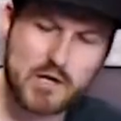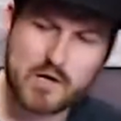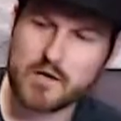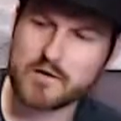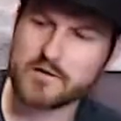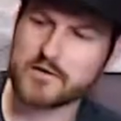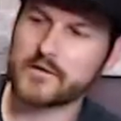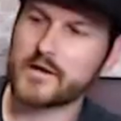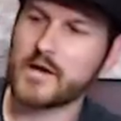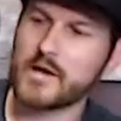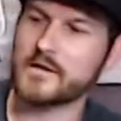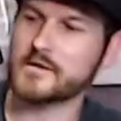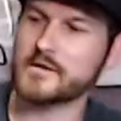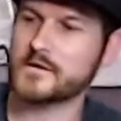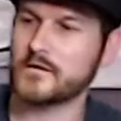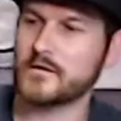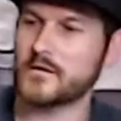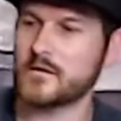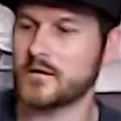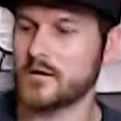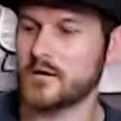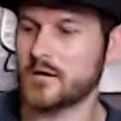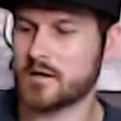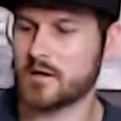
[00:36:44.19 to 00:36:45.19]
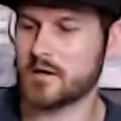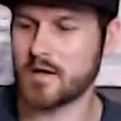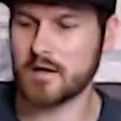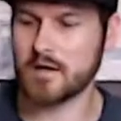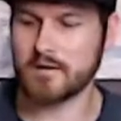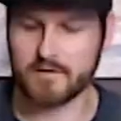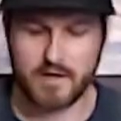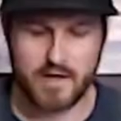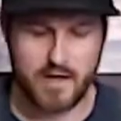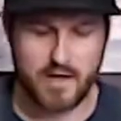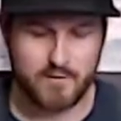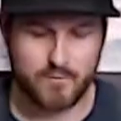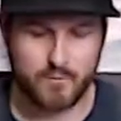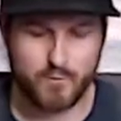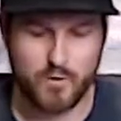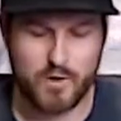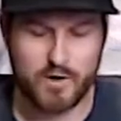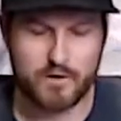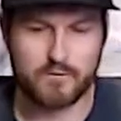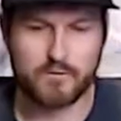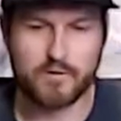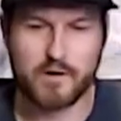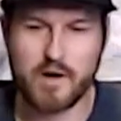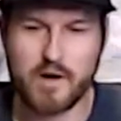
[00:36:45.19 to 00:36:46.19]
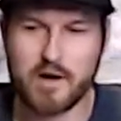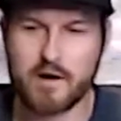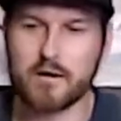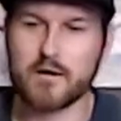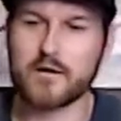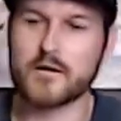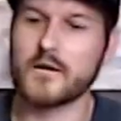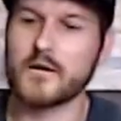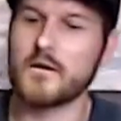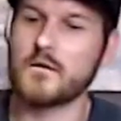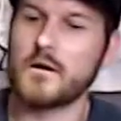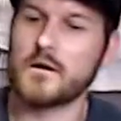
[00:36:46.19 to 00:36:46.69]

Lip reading: So Caitlin's going to get that one ready to go.